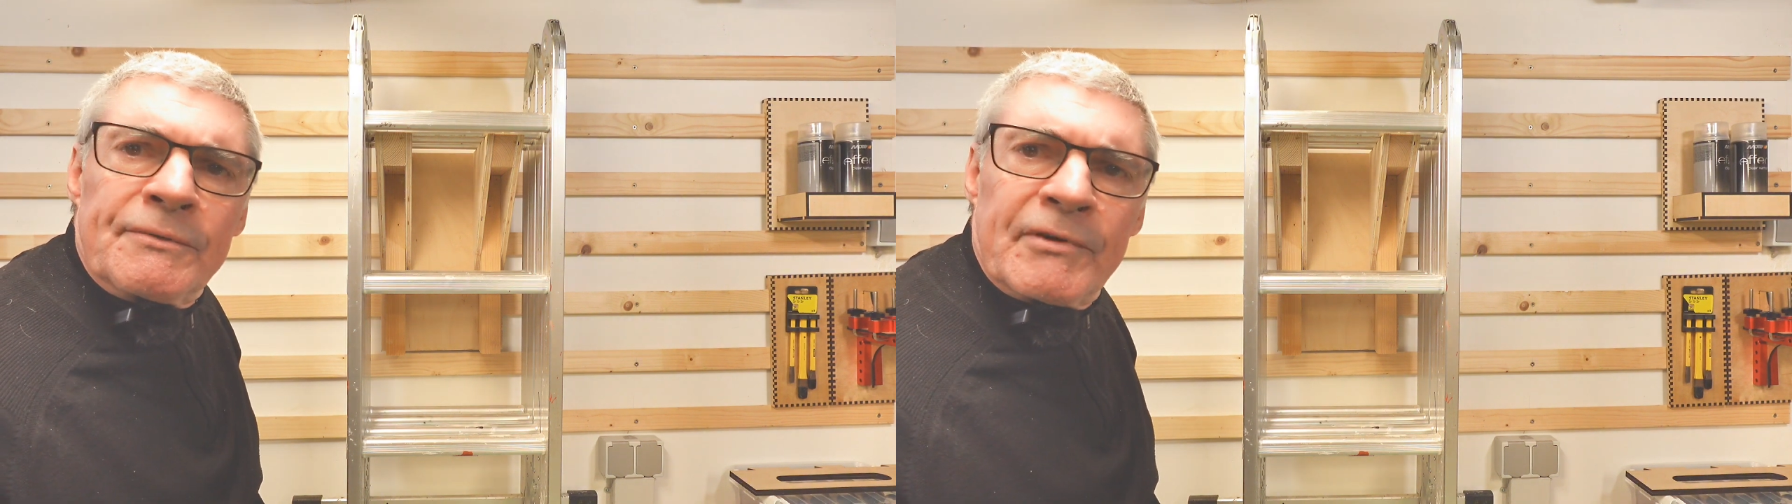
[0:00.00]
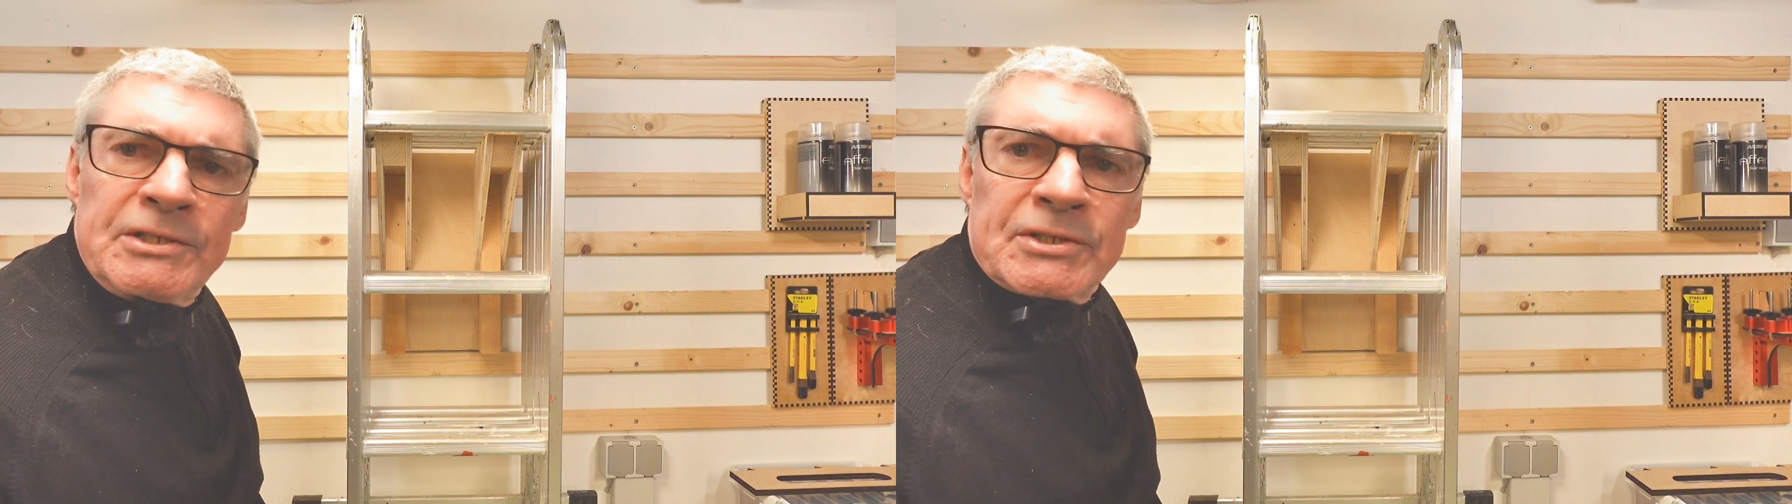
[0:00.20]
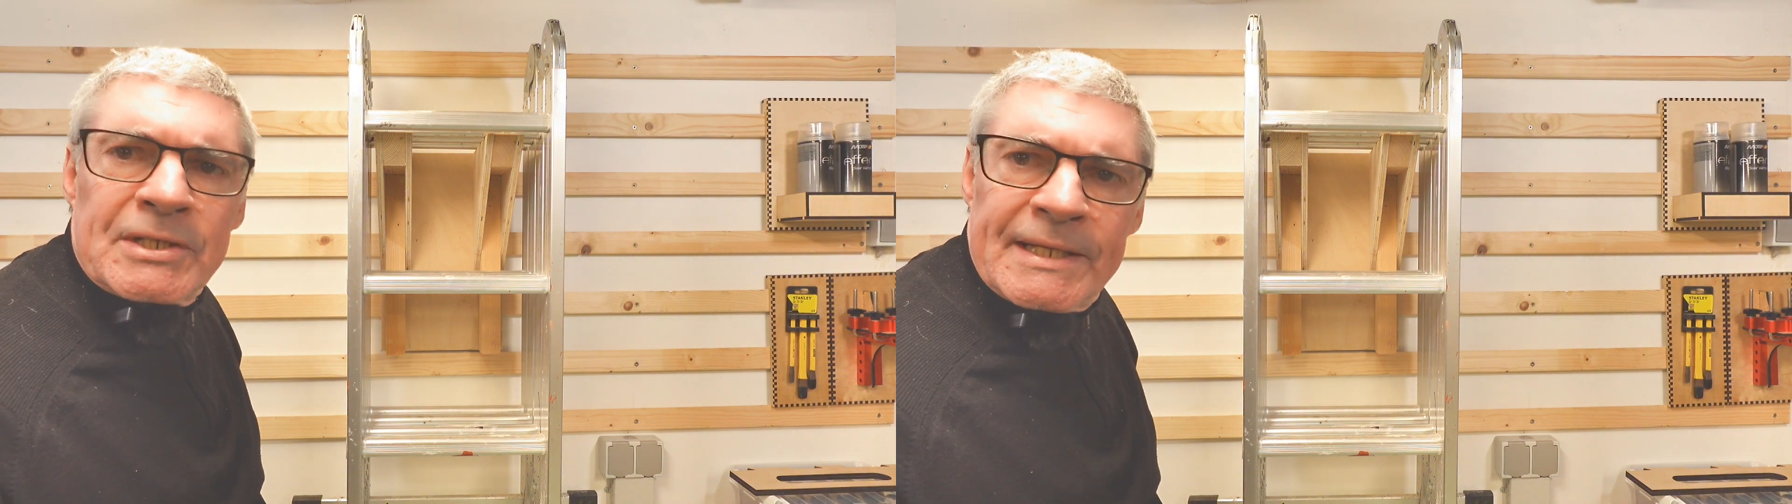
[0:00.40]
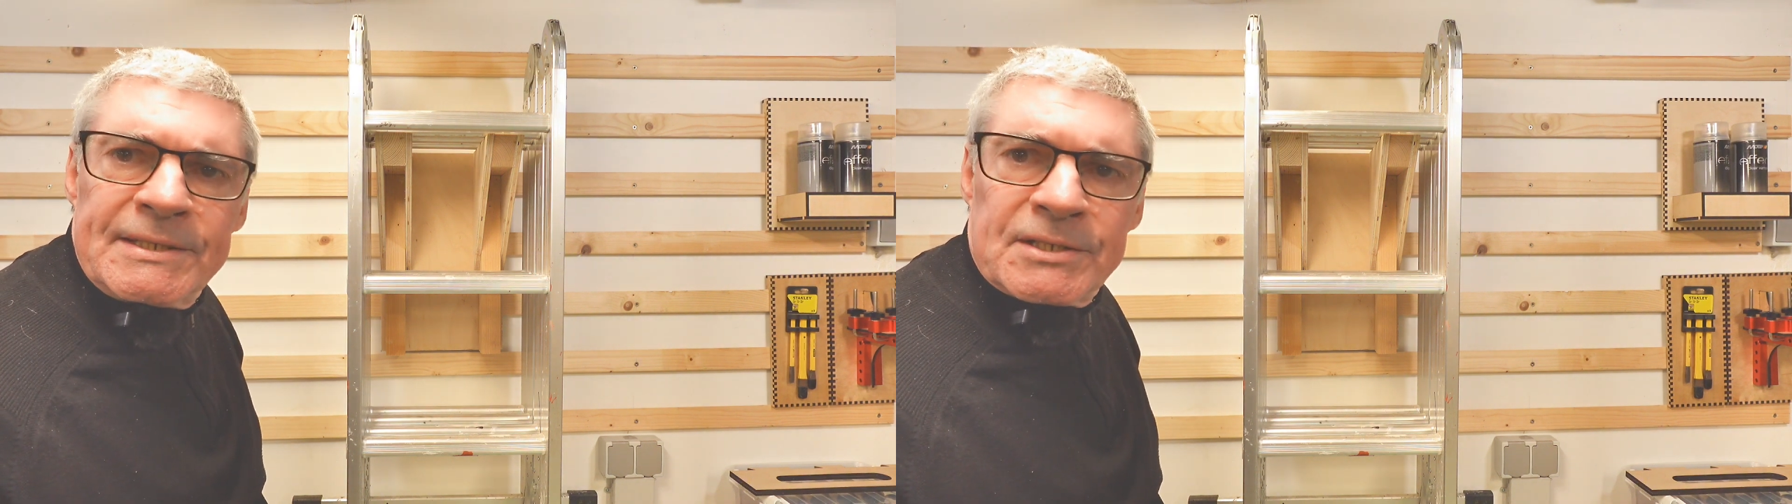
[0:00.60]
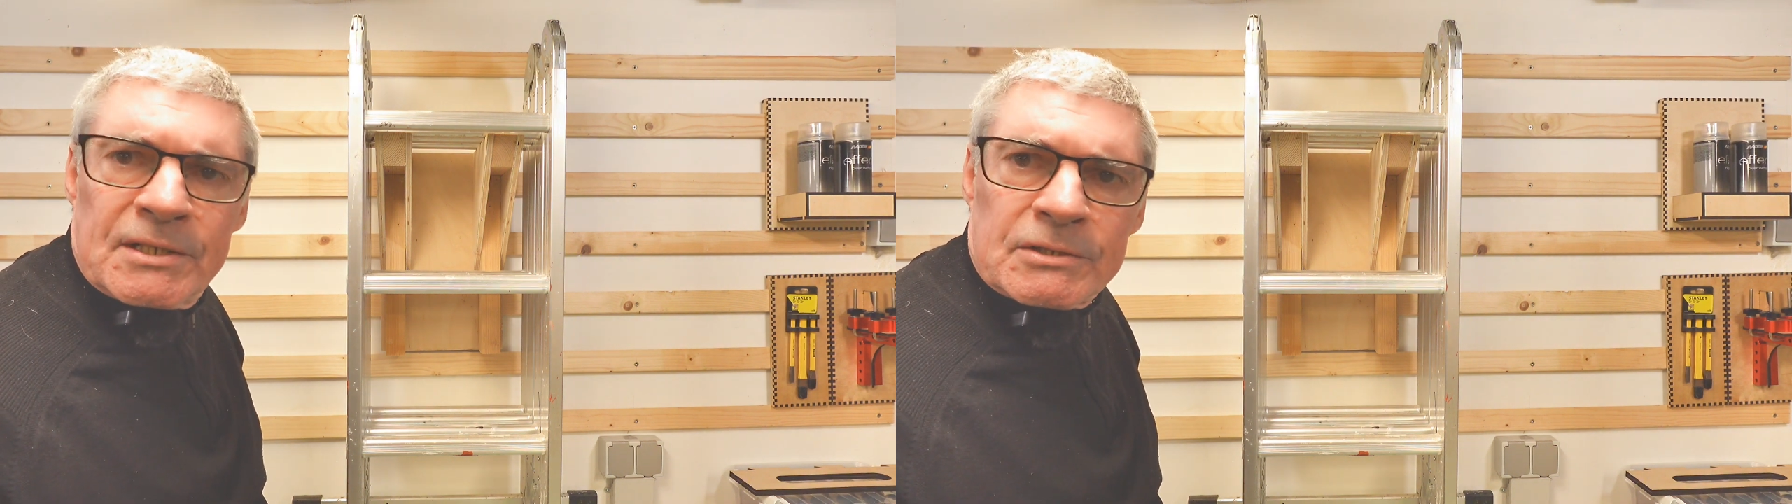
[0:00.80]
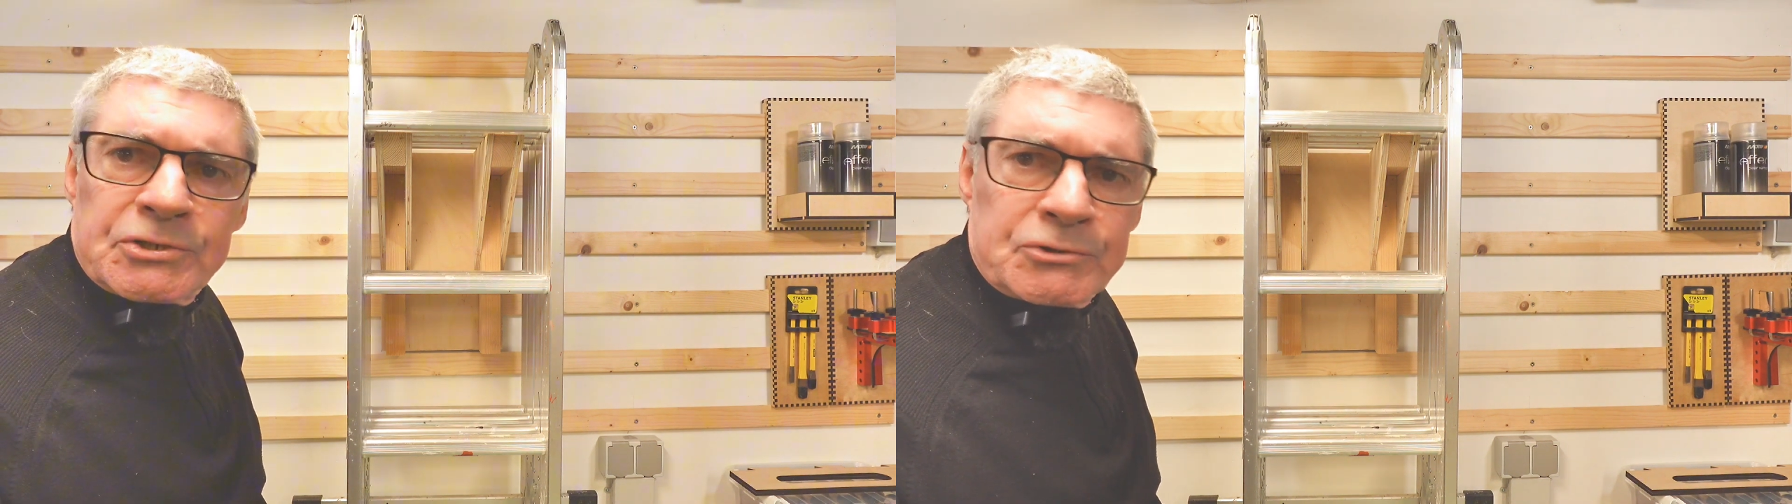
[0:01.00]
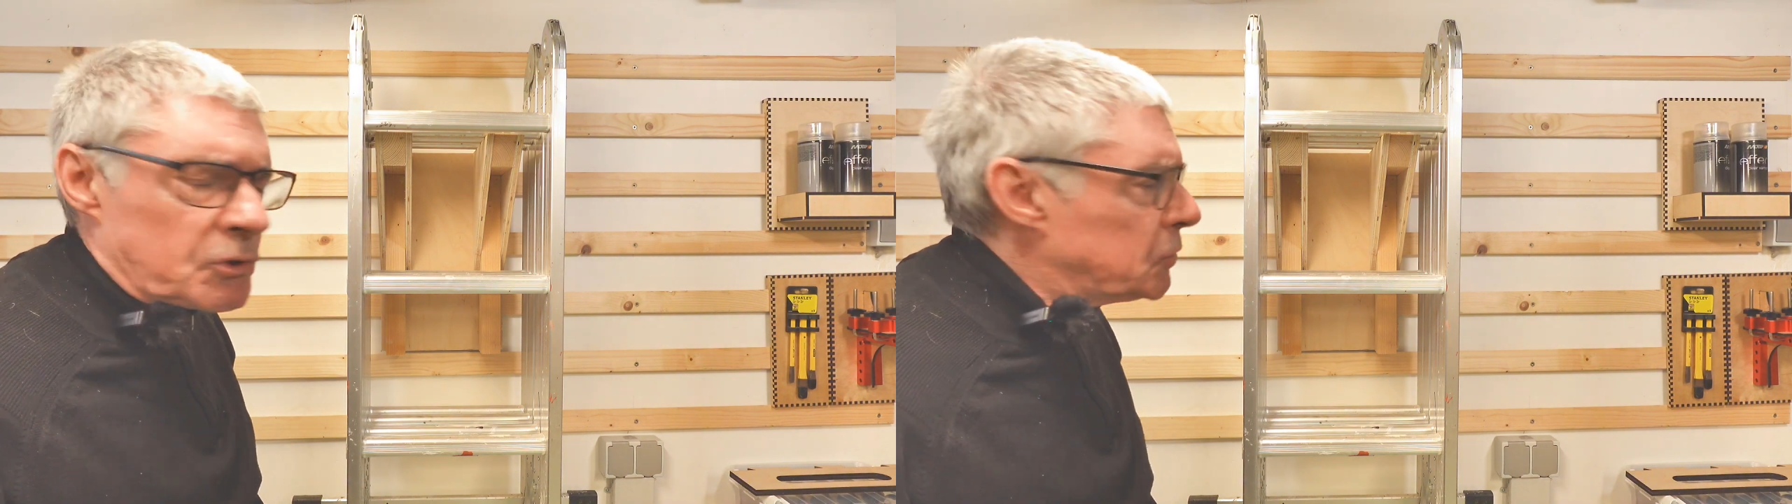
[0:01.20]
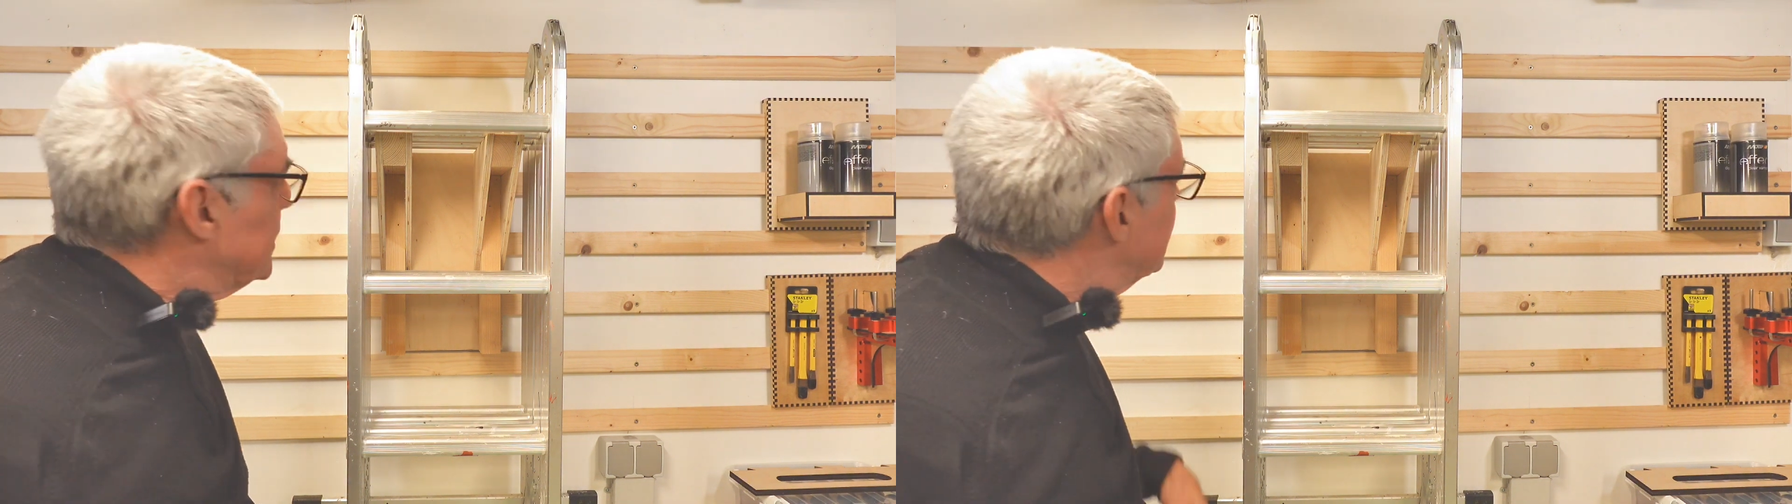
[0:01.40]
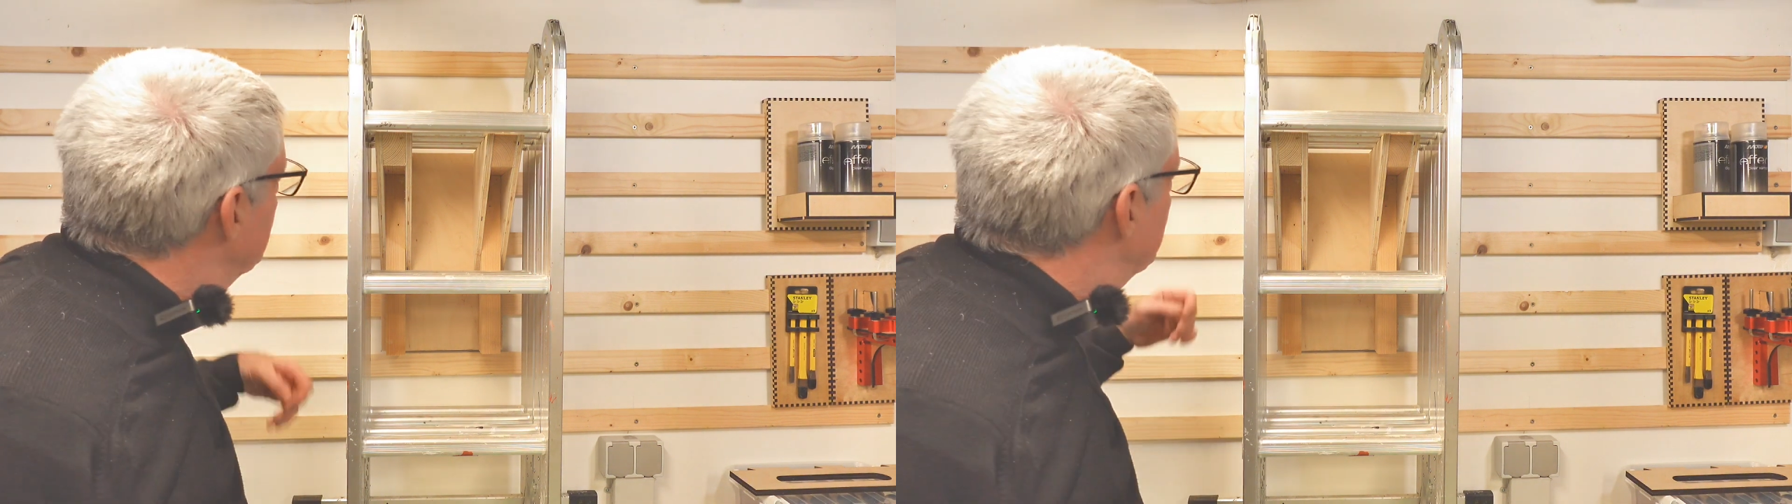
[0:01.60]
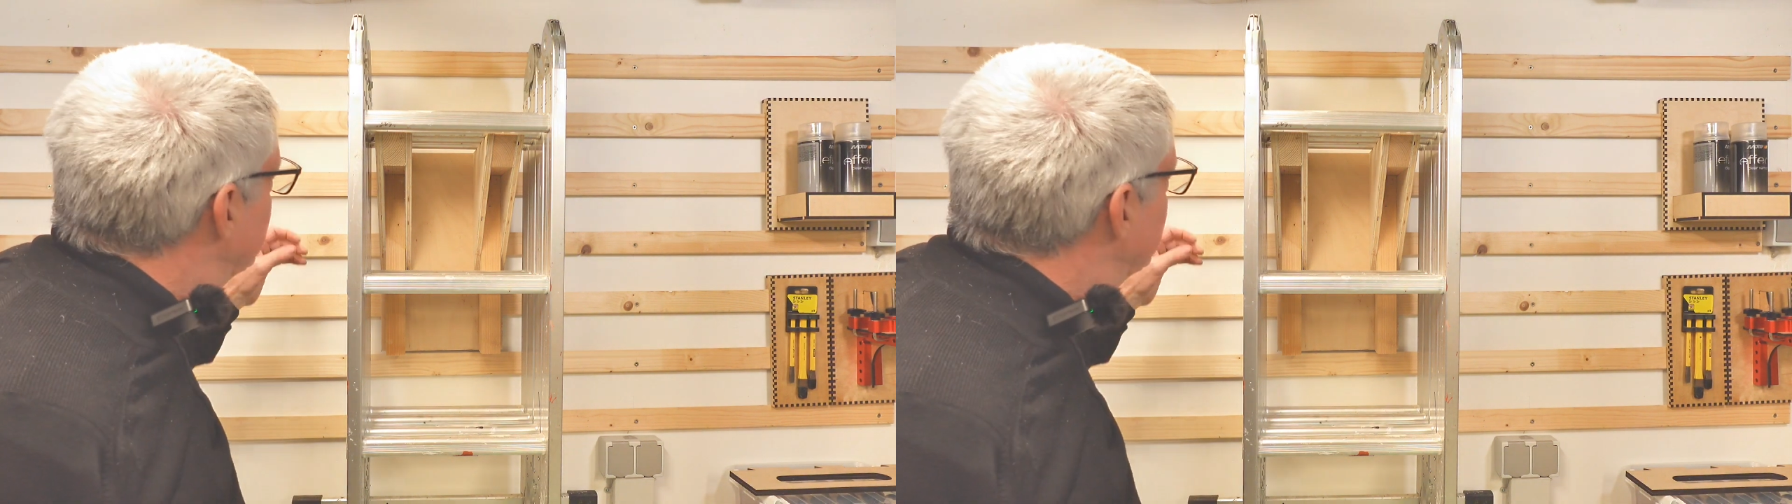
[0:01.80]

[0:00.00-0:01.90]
French cleats are strong. They don't